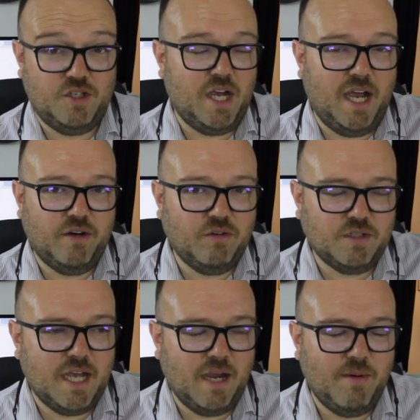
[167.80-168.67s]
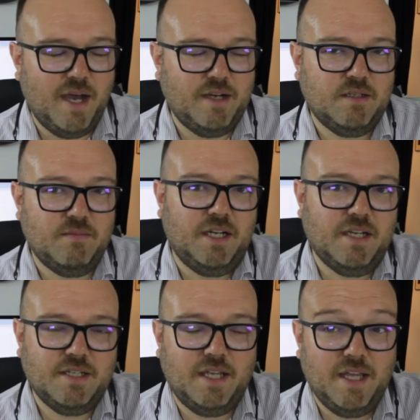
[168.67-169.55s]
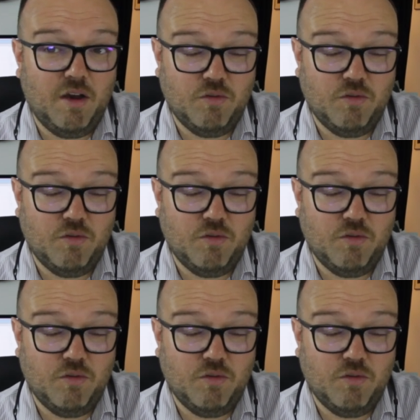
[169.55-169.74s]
China or Taiwan or something else like that,